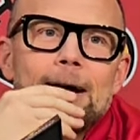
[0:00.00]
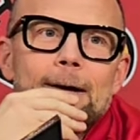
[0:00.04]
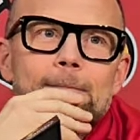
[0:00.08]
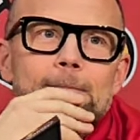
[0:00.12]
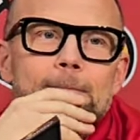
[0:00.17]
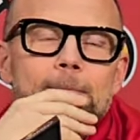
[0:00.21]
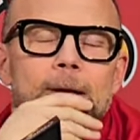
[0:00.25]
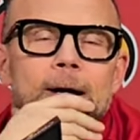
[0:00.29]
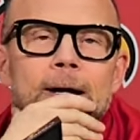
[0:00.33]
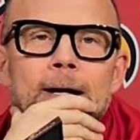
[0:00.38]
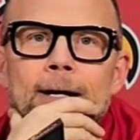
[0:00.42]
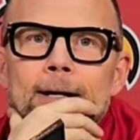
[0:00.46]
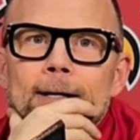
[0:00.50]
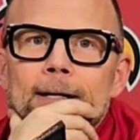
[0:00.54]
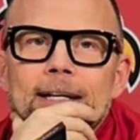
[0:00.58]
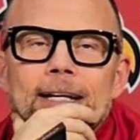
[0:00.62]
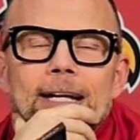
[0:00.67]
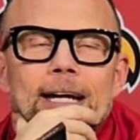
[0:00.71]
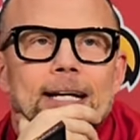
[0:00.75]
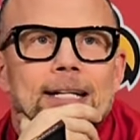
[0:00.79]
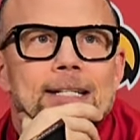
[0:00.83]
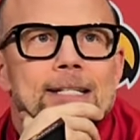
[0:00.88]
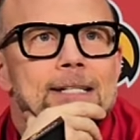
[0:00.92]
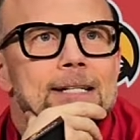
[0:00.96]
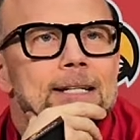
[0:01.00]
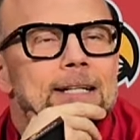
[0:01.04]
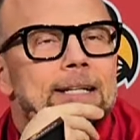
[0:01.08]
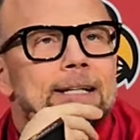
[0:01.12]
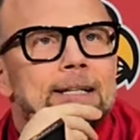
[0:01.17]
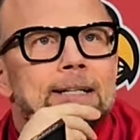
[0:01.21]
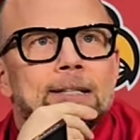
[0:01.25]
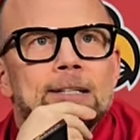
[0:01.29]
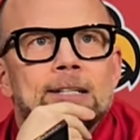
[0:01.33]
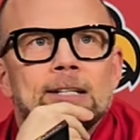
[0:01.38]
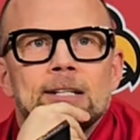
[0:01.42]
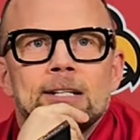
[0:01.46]
Yeah,
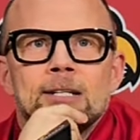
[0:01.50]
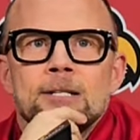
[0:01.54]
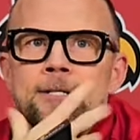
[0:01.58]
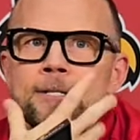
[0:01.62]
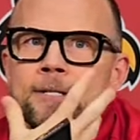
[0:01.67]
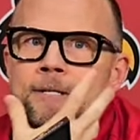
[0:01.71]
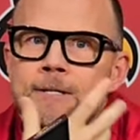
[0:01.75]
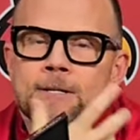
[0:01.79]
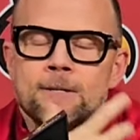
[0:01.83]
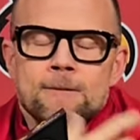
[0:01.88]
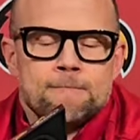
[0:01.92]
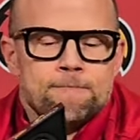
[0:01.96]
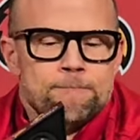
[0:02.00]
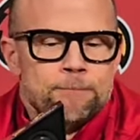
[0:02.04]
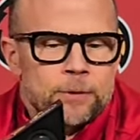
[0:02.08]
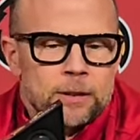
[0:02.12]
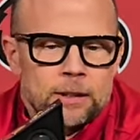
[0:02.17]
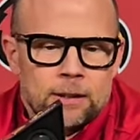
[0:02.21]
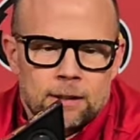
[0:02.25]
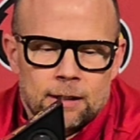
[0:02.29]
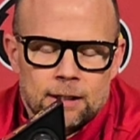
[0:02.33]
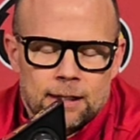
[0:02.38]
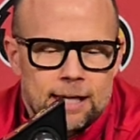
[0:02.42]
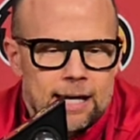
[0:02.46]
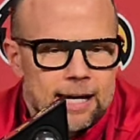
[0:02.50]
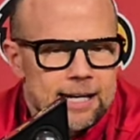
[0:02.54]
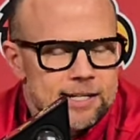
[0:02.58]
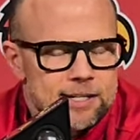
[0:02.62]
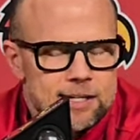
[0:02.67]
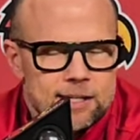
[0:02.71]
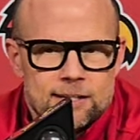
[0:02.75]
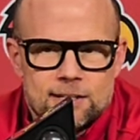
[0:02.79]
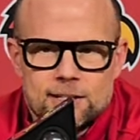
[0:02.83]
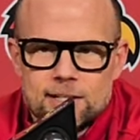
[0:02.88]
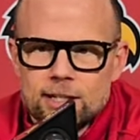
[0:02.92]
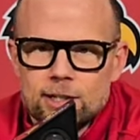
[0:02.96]
Kaysen.
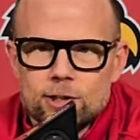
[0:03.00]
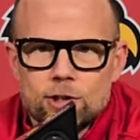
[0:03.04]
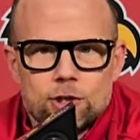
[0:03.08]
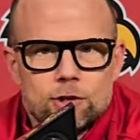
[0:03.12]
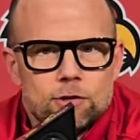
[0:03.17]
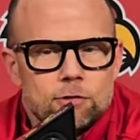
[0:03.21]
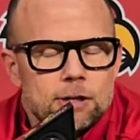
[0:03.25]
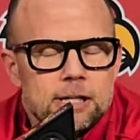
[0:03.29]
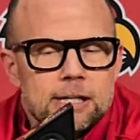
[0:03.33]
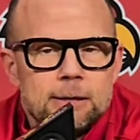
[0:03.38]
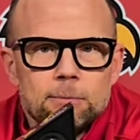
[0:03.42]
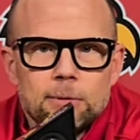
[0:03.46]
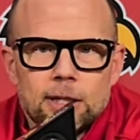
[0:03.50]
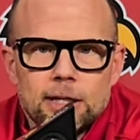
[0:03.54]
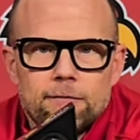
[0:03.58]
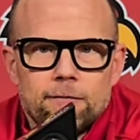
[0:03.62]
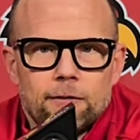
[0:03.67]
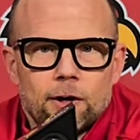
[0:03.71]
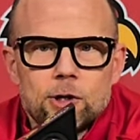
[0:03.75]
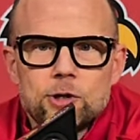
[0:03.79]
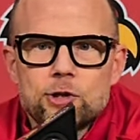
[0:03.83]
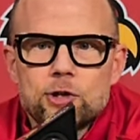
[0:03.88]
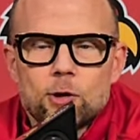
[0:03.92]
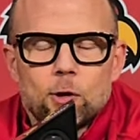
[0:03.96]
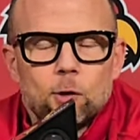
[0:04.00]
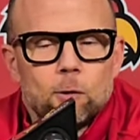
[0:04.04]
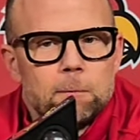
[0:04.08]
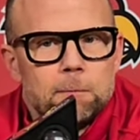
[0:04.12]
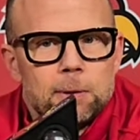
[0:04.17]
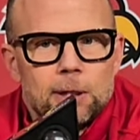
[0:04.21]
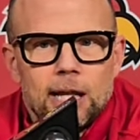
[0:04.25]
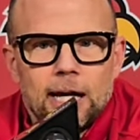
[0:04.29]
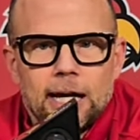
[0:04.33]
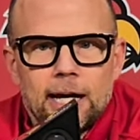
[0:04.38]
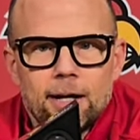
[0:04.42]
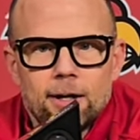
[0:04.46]
Kaysen is an extremely
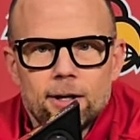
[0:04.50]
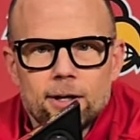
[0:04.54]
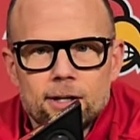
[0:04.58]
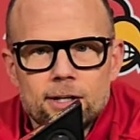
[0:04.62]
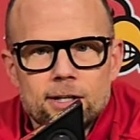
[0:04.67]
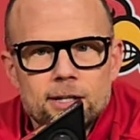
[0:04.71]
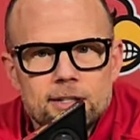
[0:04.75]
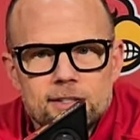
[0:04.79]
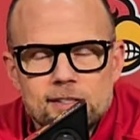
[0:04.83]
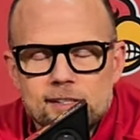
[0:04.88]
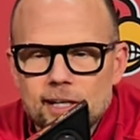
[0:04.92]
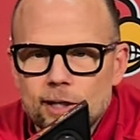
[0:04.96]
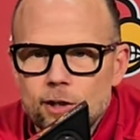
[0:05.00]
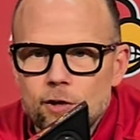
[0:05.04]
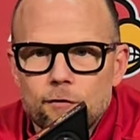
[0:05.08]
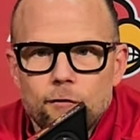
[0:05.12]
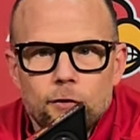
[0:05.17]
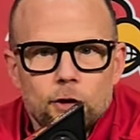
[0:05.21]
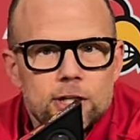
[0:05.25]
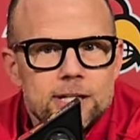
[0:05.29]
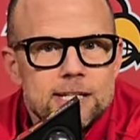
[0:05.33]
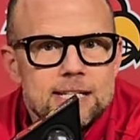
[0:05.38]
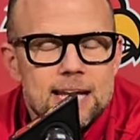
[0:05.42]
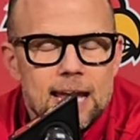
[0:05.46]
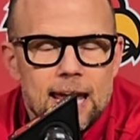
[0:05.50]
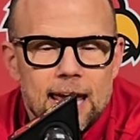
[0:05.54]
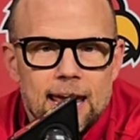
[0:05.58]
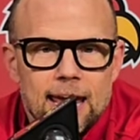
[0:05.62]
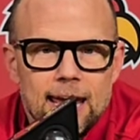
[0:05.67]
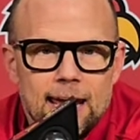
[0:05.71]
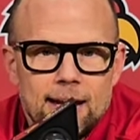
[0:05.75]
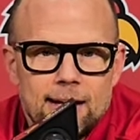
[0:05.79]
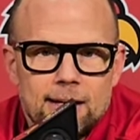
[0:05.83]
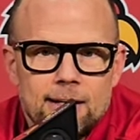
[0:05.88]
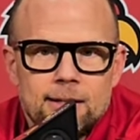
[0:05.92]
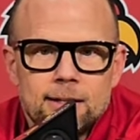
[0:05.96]
versatile player,
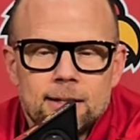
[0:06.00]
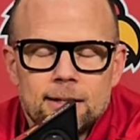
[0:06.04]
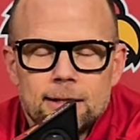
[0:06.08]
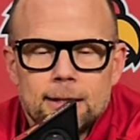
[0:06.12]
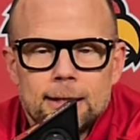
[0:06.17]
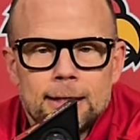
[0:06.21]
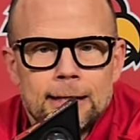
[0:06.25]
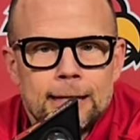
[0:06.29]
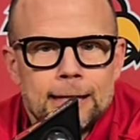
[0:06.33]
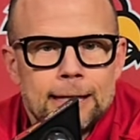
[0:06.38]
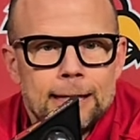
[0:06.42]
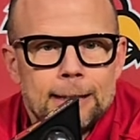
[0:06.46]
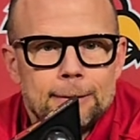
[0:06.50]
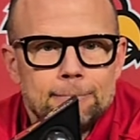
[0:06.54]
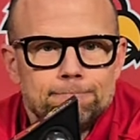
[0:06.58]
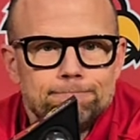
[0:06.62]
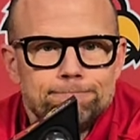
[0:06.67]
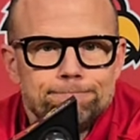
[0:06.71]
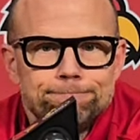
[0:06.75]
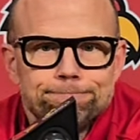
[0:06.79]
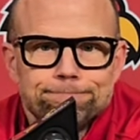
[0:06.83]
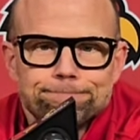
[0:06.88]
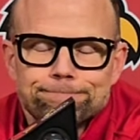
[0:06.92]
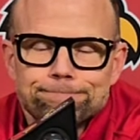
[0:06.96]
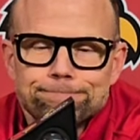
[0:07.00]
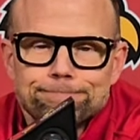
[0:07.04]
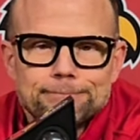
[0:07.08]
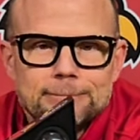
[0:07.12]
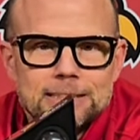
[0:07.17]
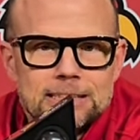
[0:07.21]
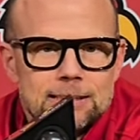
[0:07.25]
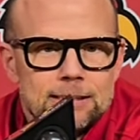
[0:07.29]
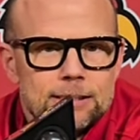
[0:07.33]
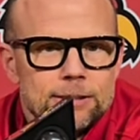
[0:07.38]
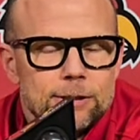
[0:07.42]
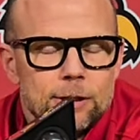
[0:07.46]
6'10".
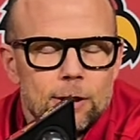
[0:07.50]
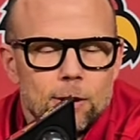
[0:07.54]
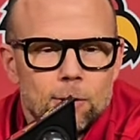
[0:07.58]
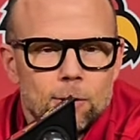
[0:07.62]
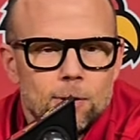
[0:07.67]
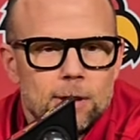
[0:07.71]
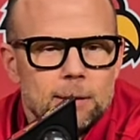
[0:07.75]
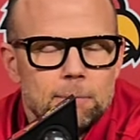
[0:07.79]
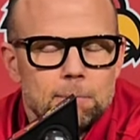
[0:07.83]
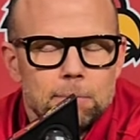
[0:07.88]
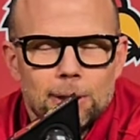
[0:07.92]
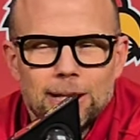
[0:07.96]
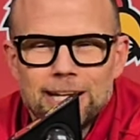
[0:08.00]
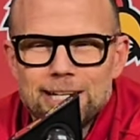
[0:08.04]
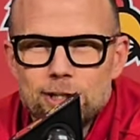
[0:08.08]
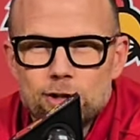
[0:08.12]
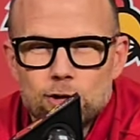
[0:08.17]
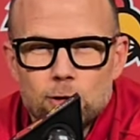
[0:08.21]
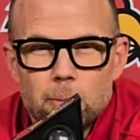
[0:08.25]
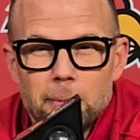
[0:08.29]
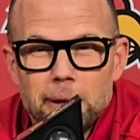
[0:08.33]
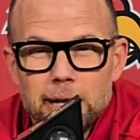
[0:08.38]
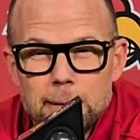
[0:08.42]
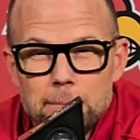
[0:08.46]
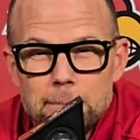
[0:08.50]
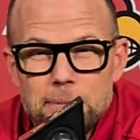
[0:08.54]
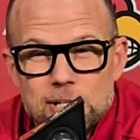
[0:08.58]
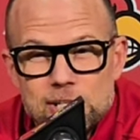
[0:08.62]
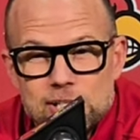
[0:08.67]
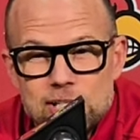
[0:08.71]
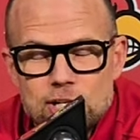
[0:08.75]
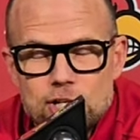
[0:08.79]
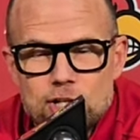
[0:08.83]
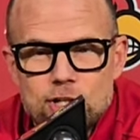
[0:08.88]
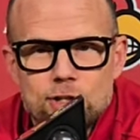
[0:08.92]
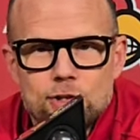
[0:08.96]
You know, can play so many
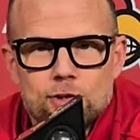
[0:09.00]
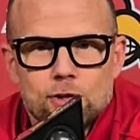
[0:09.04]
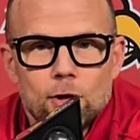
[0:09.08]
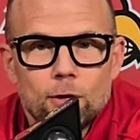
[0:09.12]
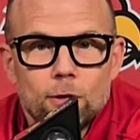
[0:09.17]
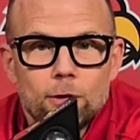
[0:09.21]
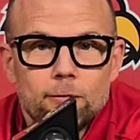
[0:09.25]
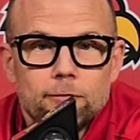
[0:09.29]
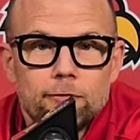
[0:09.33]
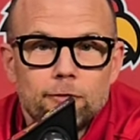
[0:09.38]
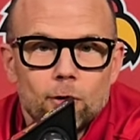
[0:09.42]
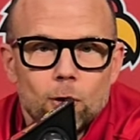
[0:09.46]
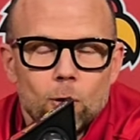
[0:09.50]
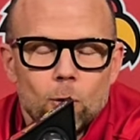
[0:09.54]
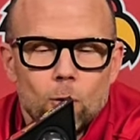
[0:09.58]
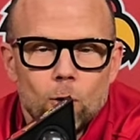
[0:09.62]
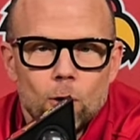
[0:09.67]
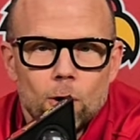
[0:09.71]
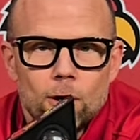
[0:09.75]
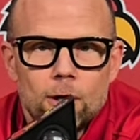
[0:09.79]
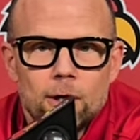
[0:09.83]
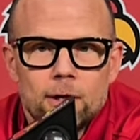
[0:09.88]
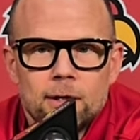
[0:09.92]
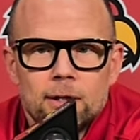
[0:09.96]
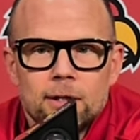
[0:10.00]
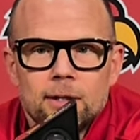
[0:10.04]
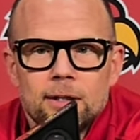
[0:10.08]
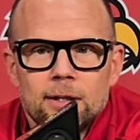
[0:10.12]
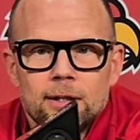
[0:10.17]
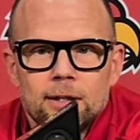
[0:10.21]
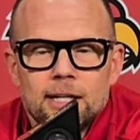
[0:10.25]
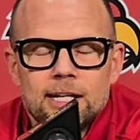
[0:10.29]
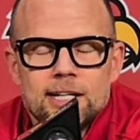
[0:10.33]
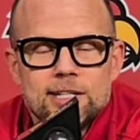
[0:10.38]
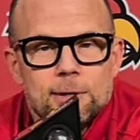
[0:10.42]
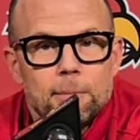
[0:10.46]
positions on the floor.
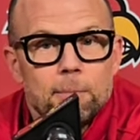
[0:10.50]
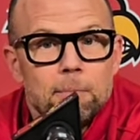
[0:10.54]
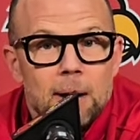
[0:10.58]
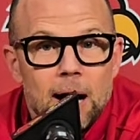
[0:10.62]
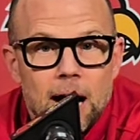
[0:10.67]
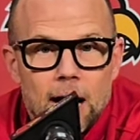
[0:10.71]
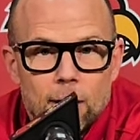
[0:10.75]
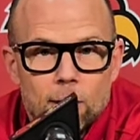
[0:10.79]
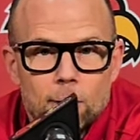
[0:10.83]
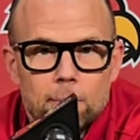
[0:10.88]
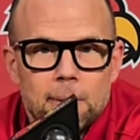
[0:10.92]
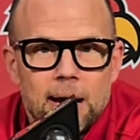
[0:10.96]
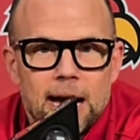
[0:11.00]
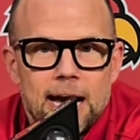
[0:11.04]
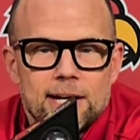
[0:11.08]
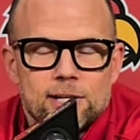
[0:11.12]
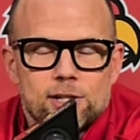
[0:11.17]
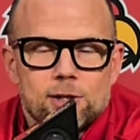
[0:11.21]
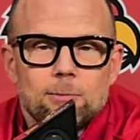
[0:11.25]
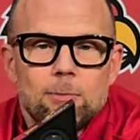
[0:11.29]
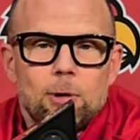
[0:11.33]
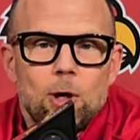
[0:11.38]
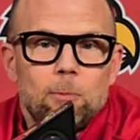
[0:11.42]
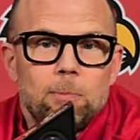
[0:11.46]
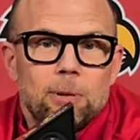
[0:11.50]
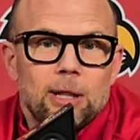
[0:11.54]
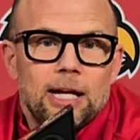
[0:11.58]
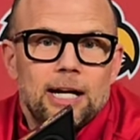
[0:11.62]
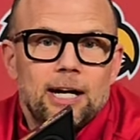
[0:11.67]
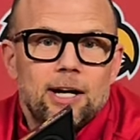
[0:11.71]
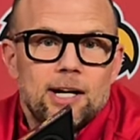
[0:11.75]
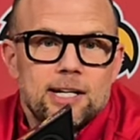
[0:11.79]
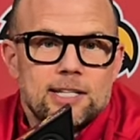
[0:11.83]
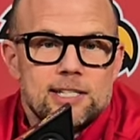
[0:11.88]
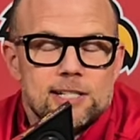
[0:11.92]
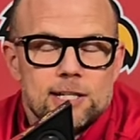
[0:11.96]
He's a modern basketball
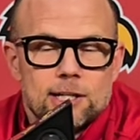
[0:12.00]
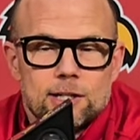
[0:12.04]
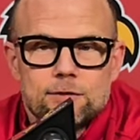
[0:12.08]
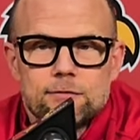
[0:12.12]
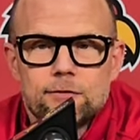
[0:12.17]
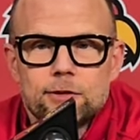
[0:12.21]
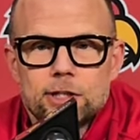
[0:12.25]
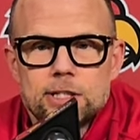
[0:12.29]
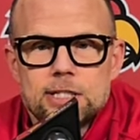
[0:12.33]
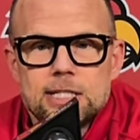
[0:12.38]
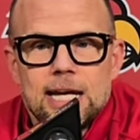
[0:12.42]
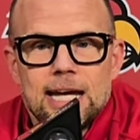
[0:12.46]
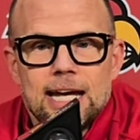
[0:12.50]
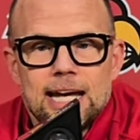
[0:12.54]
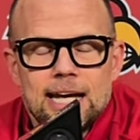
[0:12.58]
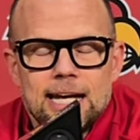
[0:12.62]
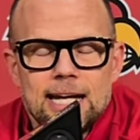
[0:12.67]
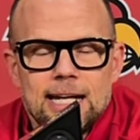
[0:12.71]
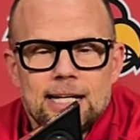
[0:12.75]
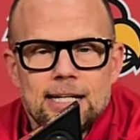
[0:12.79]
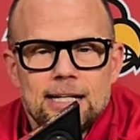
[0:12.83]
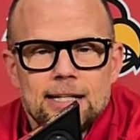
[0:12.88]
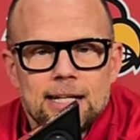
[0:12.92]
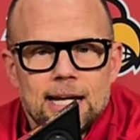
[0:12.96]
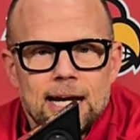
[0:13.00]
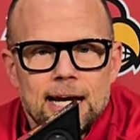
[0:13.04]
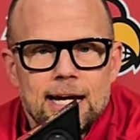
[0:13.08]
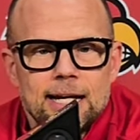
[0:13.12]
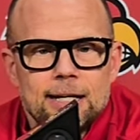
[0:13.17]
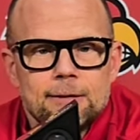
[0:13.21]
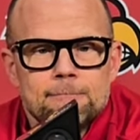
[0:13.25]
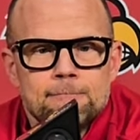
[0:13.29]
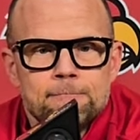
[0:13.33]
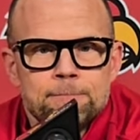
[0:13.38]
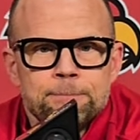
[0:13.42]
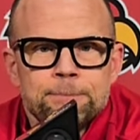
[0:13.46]
player at 6'10", and
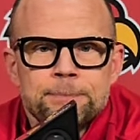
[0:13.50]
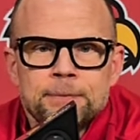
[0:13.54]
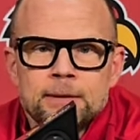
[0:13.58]
that,